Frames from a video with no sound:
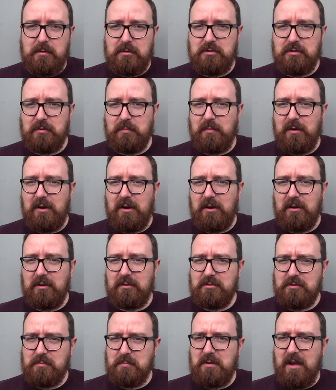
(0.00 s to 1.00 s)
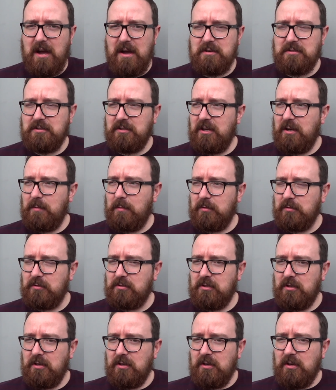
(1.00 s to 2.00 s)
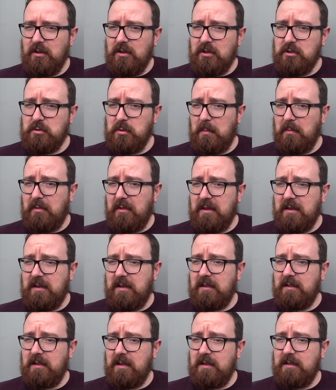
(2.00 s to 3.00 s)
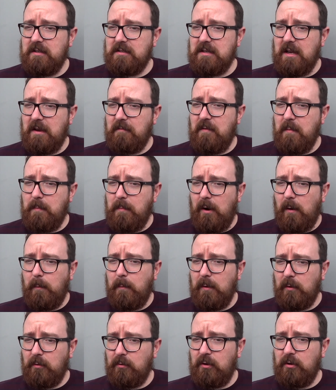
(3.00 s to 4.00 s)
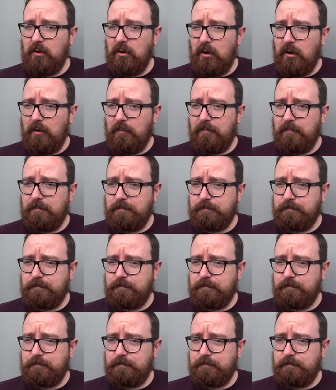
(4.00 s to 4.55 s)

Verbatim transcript: me some uh, some nice labels. So I'm thinking is, if you are popular enough,